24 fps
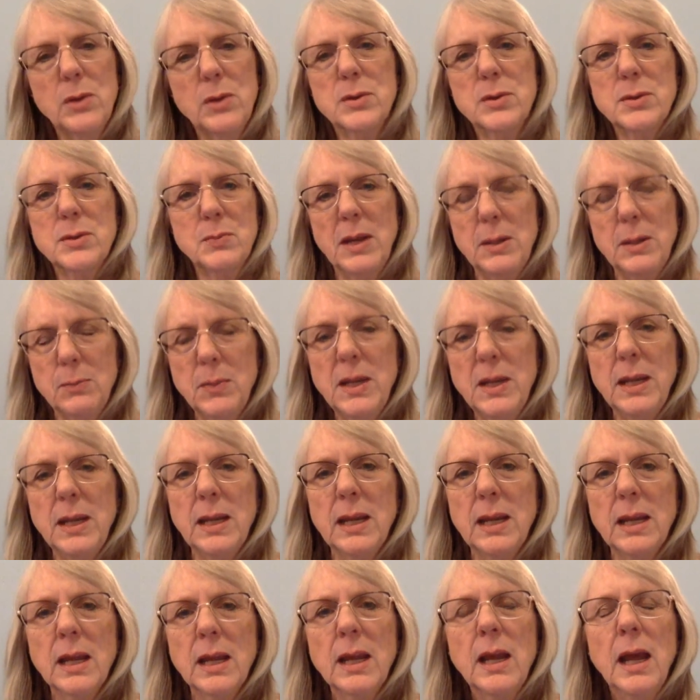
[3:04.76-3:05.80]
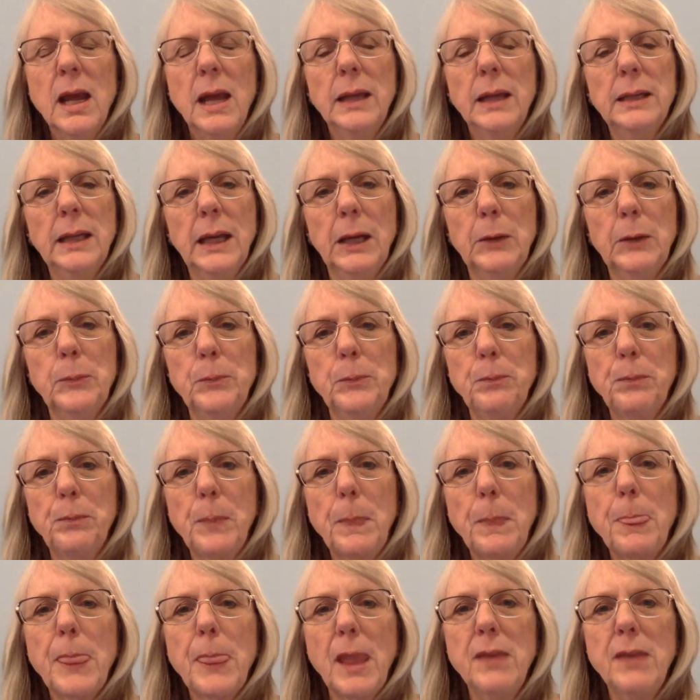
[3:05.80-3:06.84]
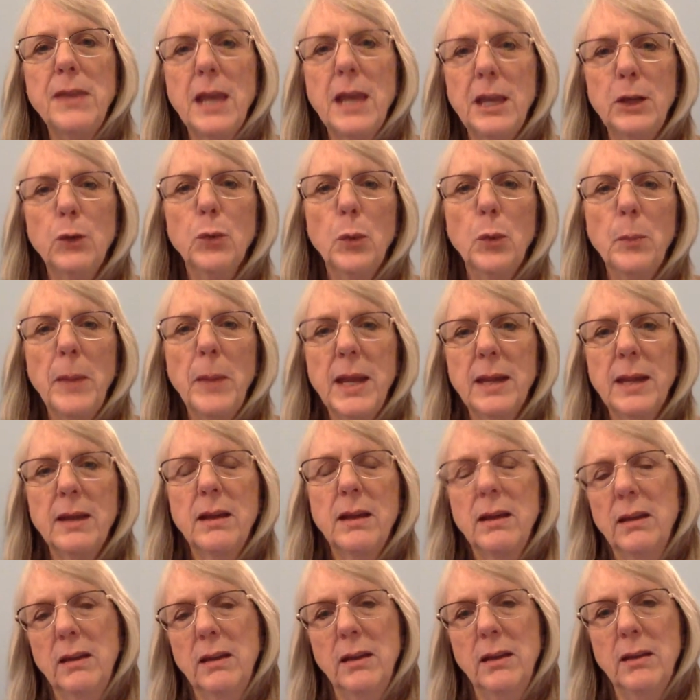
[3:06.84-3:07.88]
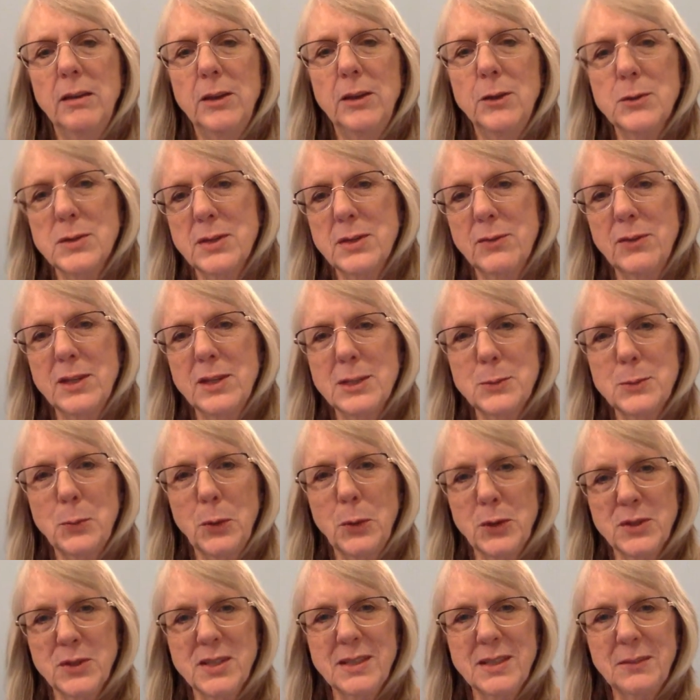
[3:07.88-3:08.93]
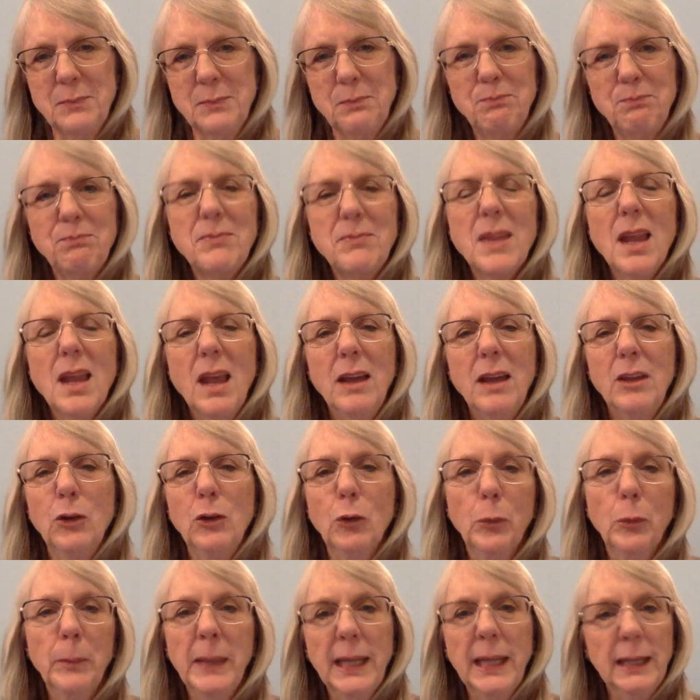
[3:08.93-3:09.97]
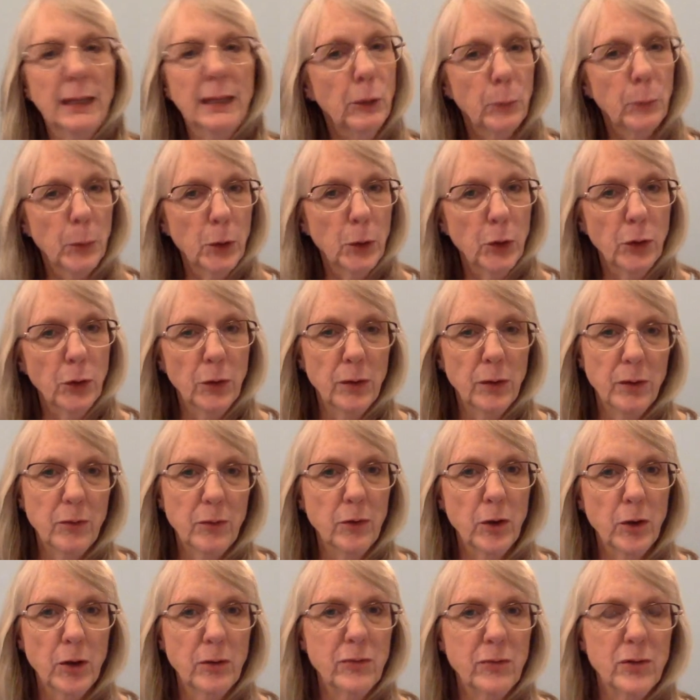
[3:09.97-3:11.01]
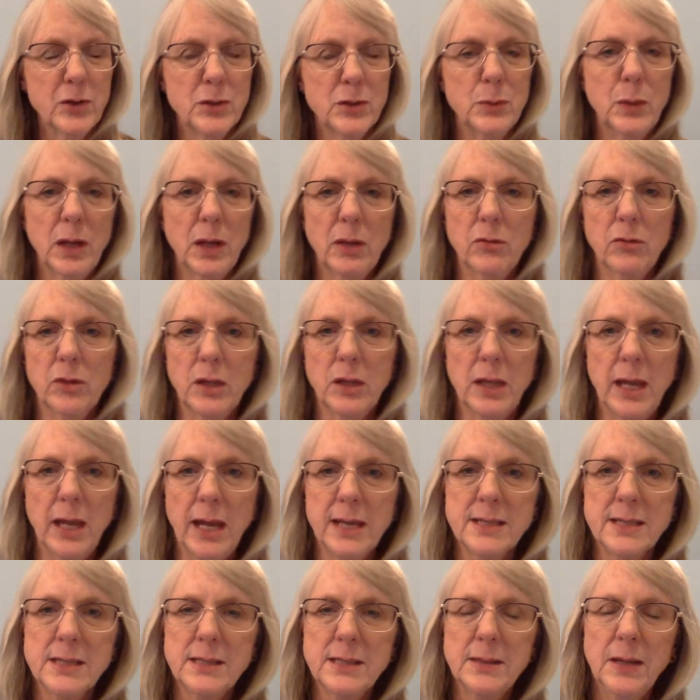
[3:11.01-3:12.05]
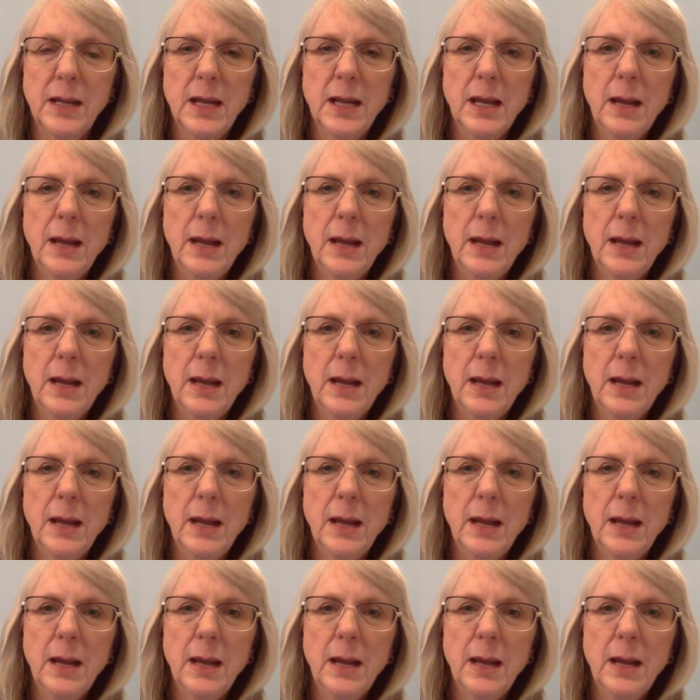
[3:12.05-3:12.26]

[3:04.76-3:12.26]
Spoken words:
those might be, that you will make use of this person. You'll meet him or her the very first week of class.